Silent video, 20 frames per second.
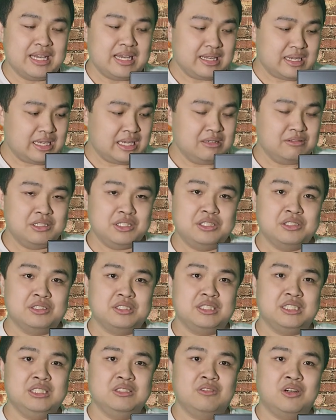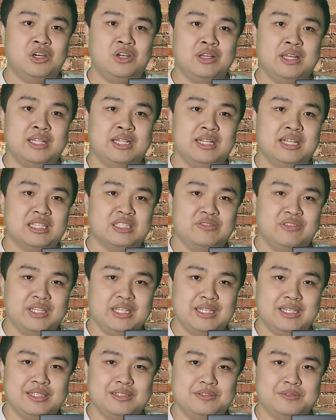that, I will see you all in the next
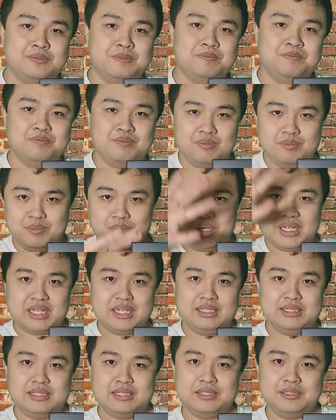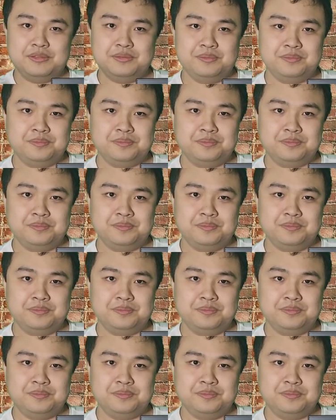video. Bye, guys.